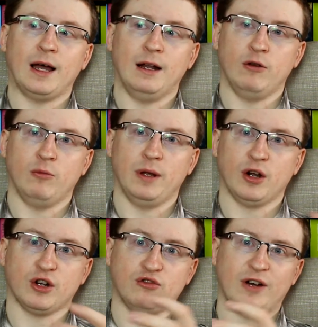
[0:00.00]
and it will be
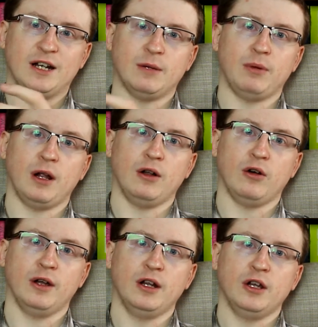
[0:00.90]
like a greater plot
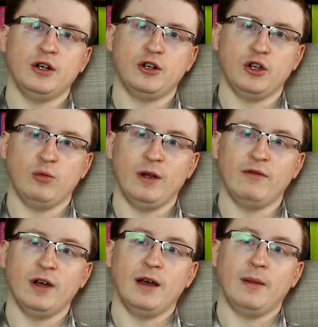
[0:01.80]
line to do
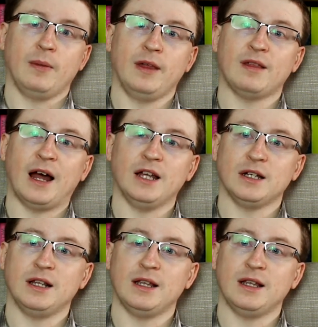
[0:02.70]
with the station.